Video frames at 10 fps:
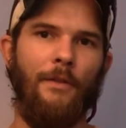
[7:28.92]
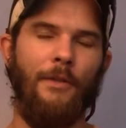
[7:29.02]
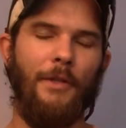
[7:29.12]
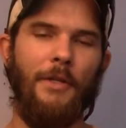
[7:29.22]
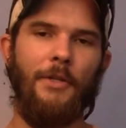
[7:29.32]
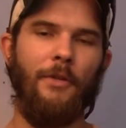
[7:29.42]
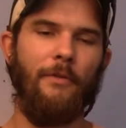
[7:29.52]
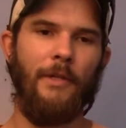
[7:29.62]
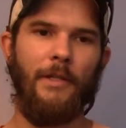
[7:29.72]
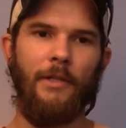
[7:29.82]
the YouTube
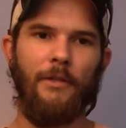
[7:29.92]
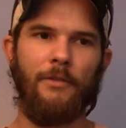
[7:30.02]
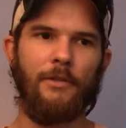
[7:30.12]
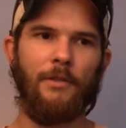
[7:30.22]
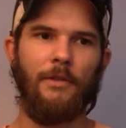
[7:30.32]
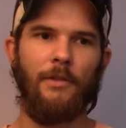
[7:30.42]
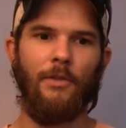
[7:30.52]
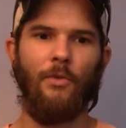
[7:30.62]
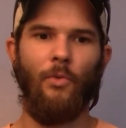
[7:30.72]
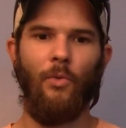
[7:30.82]
videos
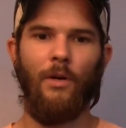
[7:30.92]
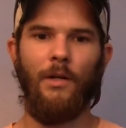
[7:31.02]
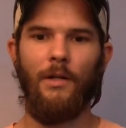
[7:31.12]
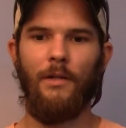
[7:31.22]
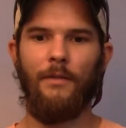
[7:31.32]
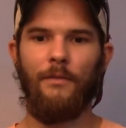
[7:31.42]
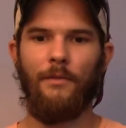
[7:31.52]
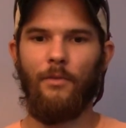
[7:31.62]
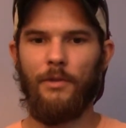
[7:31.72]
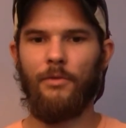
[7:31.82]

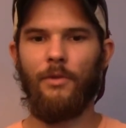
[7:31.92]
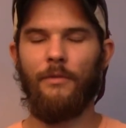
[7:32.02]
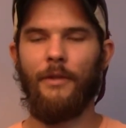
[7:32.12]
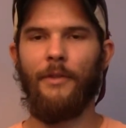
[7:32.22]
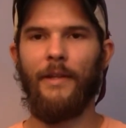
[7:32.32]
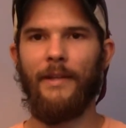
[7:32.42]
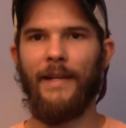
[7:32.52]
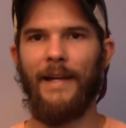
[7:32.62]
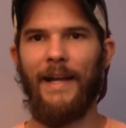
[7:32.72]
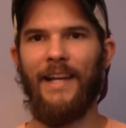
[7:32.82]
was sort of the thing
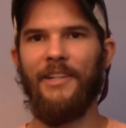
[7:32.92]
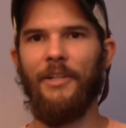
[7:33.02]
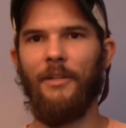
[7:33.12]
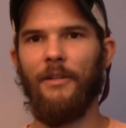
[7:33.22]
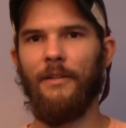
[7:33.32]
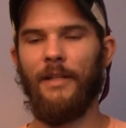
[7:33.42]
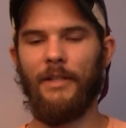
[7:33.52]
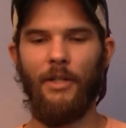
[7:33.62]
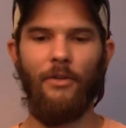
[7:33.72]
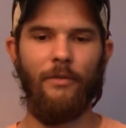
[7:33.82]
that I had to let
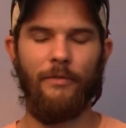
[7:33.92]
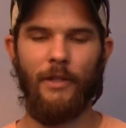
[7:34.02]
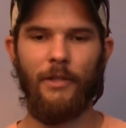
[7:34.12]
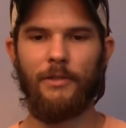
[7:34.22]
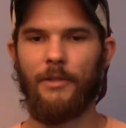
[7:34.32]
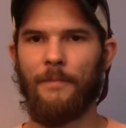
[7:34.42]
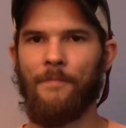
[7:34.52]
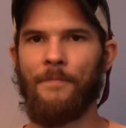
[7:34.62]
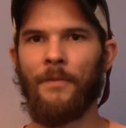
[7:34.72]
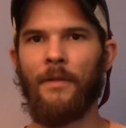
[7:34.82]
go of first.
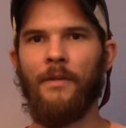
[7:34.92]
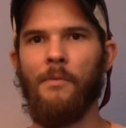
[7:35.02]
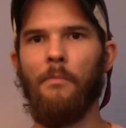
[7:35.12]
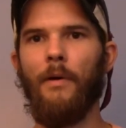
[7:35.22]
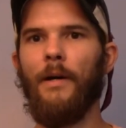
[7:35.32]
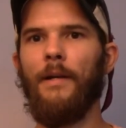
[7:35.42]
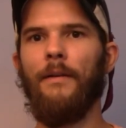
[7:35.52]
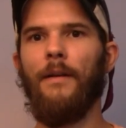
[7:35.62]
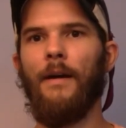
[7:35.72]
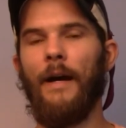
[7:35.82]
But
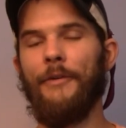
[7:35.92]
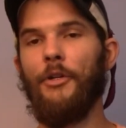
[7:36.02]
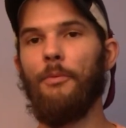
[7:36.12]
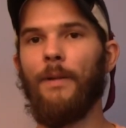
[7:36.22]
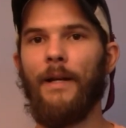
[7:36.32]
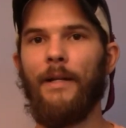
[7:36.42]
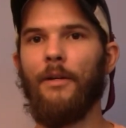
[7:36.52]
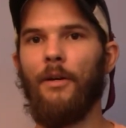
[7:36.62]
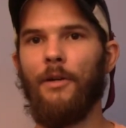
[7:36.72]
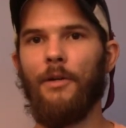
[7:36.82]
I do plan
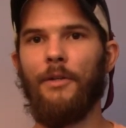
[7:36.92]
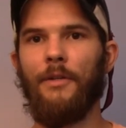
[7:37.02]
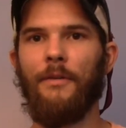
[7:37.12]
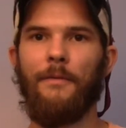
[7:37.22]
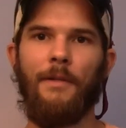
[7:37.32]
on